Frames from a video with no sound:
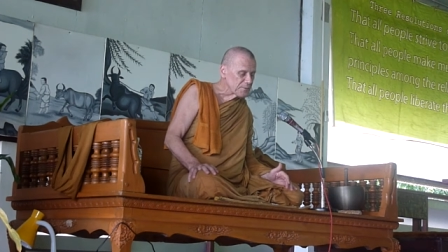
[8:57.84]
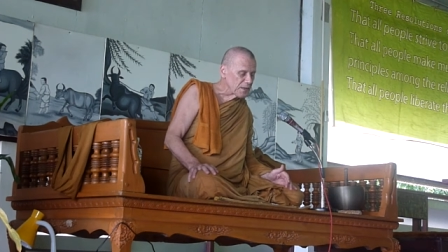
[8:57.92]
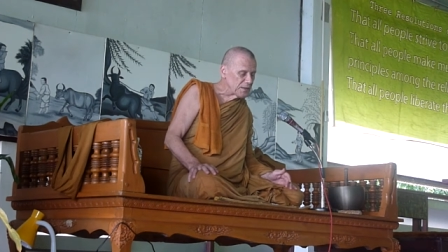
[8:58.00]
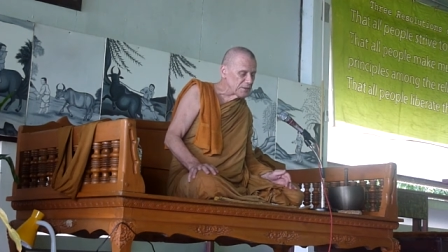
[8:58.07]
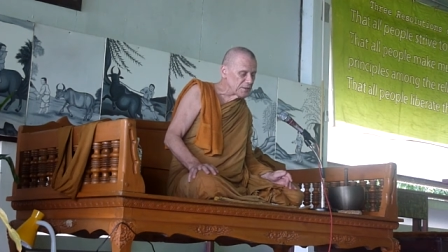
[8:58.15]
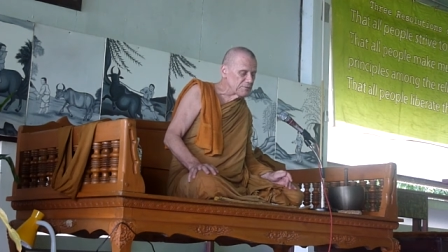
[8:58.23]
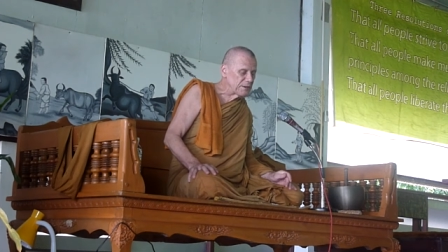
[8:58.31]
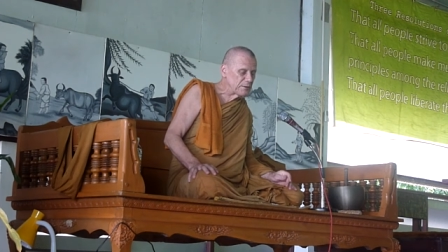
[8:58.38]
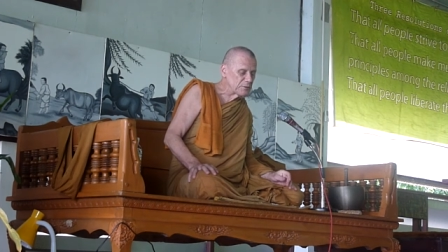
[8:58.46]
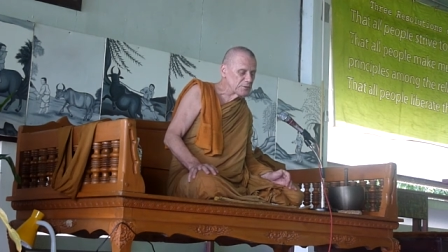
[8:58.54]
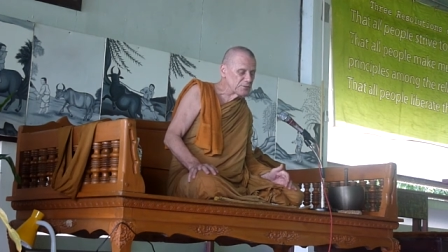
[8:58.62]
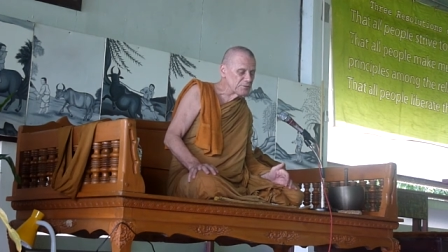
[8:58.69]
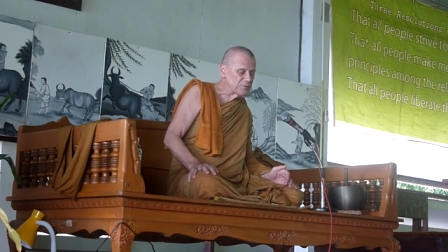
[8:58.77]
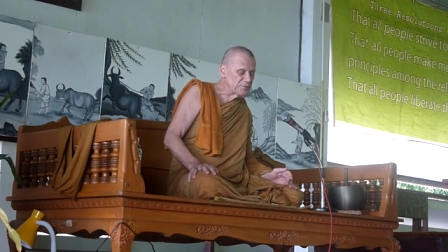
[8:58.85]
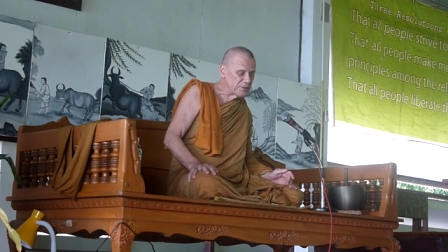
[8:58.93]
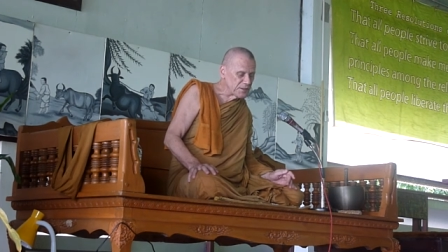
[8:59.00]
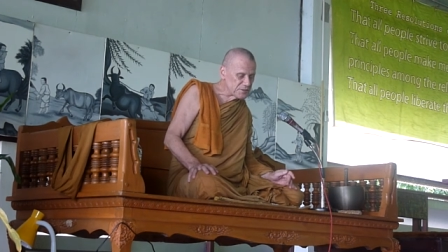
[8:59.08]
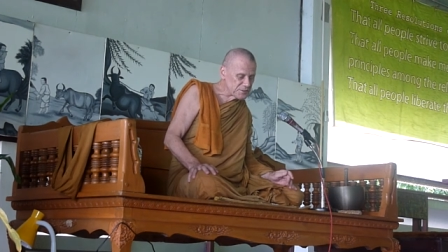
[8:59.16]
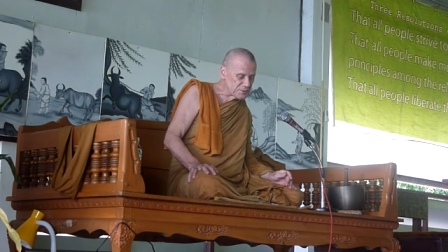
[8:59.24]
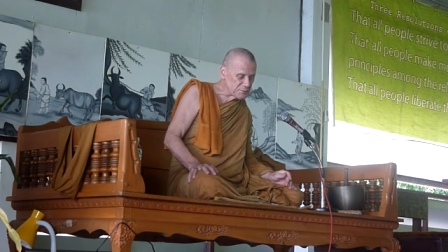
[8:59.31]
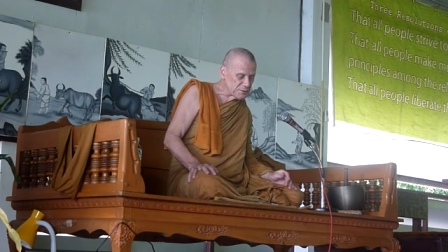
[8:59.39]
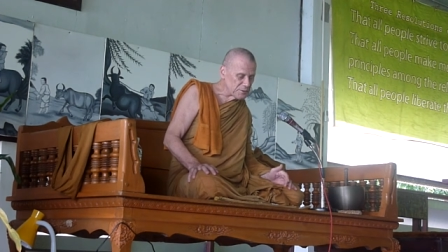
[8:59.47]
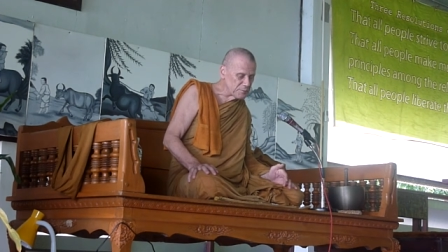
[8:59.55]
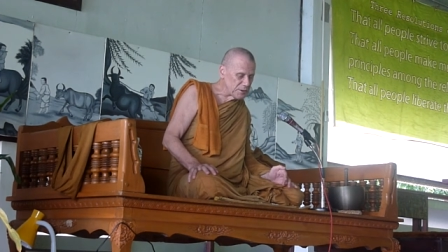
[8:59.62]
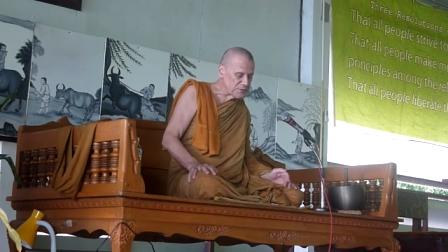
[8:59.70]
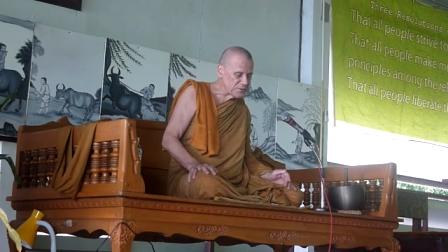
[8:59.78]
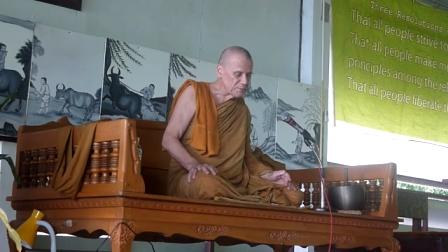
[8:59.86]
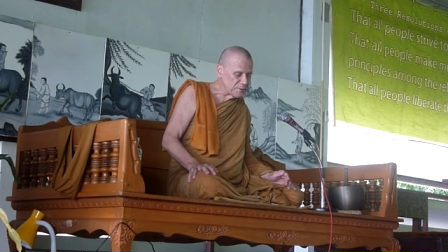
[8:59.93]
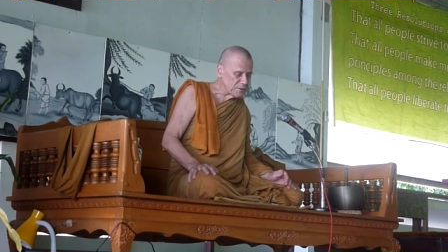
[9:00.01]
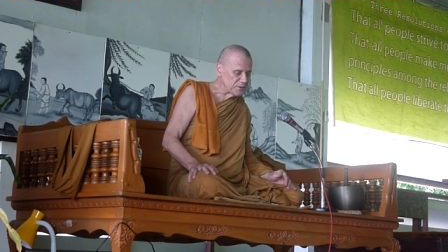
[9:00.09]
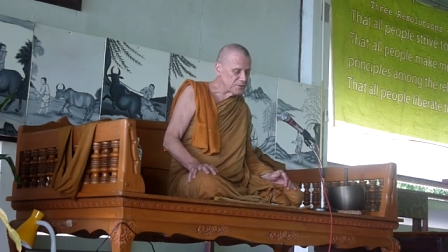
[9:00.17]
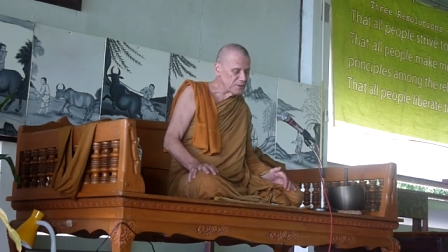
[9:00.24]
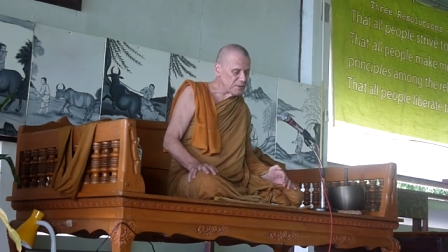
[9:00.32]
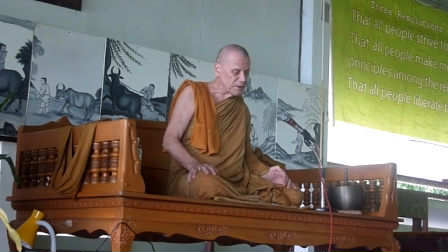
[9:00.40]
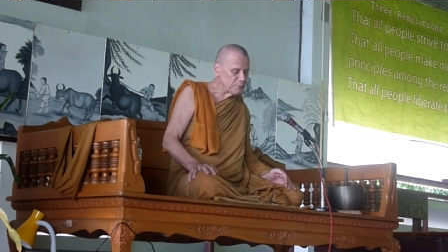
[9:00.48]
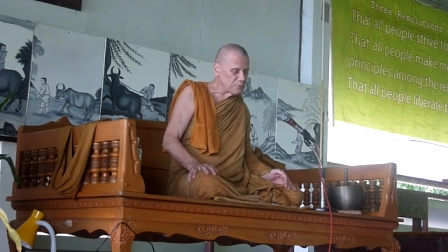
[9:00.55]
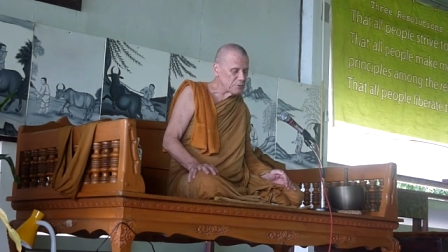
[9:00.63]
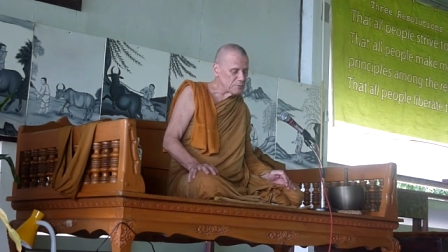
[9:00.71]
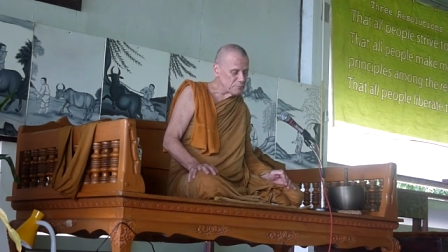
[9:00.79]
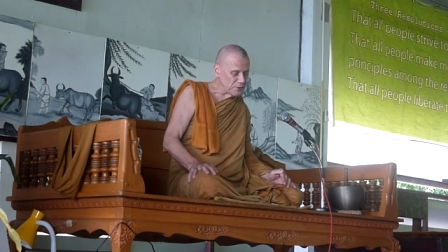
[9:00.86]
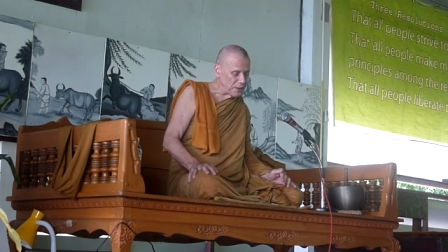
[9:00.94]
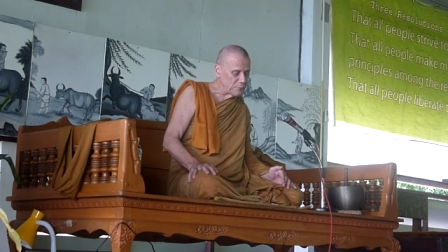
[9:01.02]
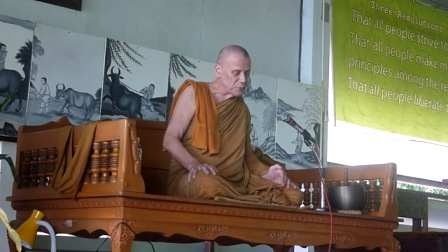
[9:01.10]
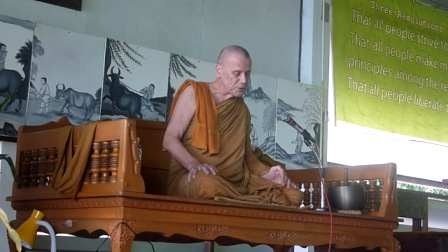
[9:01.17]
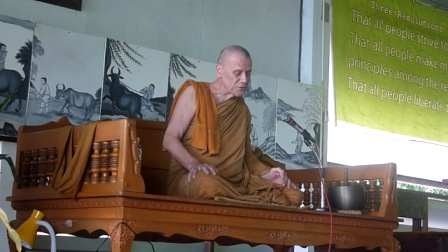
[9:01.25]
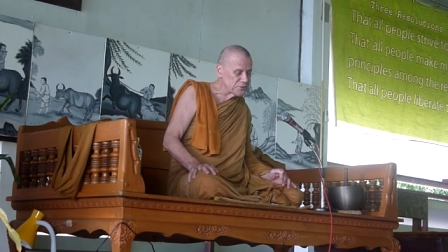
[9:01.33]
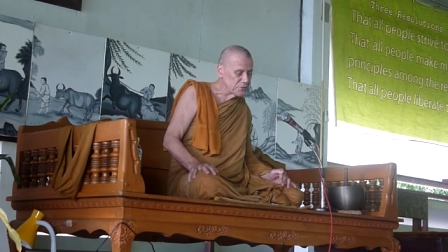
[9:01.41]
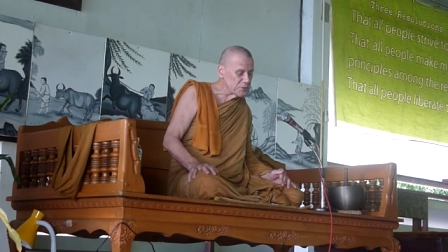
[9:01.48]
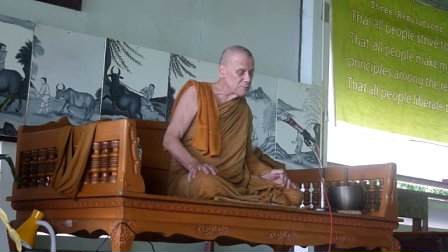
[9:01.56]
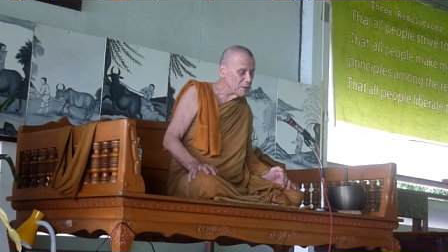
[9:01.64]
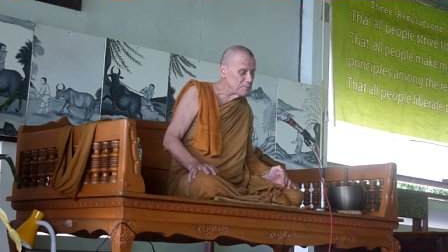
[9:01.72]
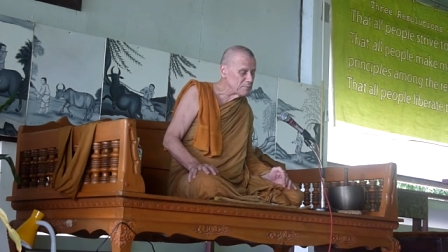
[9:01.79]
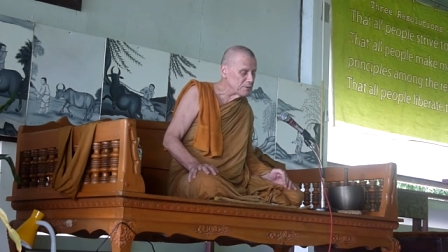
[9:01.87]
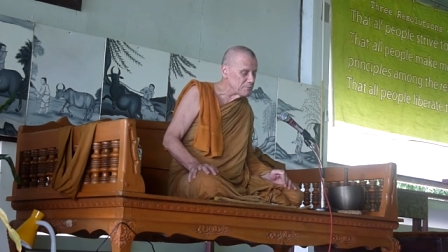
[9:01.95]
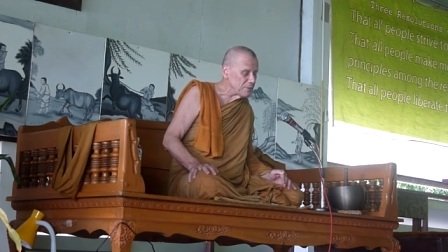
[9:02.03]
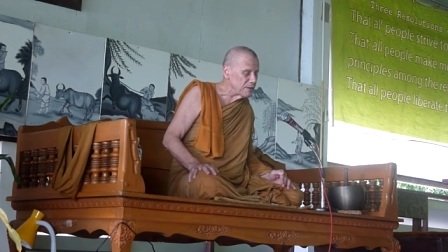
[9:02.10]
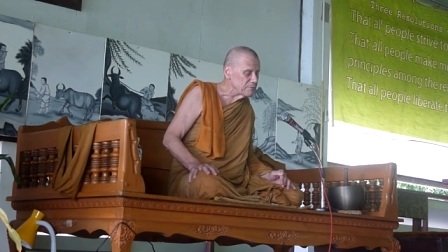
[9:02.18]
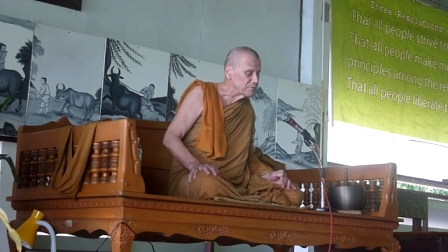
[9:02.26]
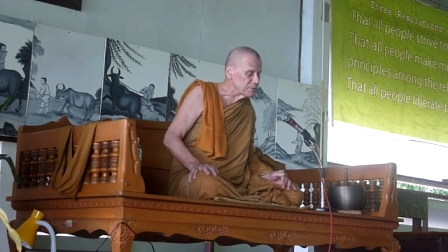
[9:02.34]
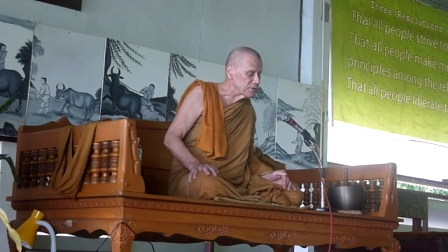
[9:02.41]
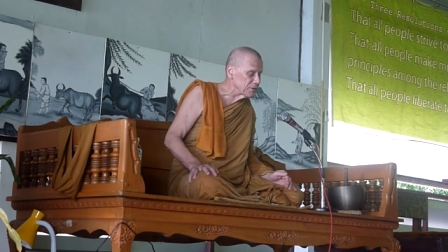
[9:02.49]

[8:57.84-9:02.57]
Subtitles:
And if I was faced with the possibility, I would assume I'd be mindful